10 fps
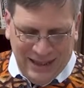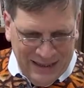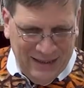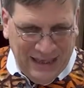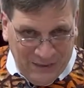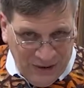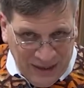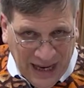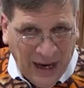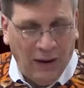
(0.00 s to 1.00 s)

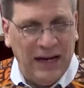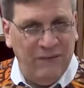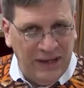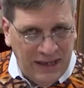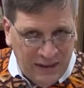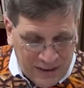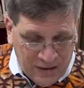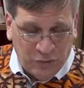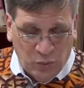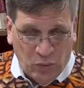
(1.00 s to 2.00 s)
even now, even in
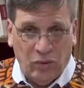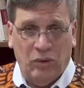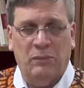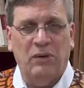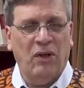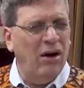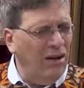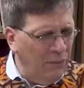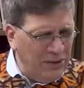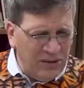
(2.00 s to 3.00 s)
this world, with
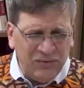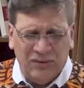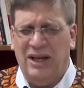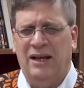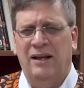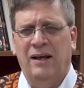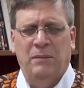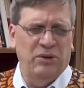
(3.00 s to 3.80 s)
all that we just said,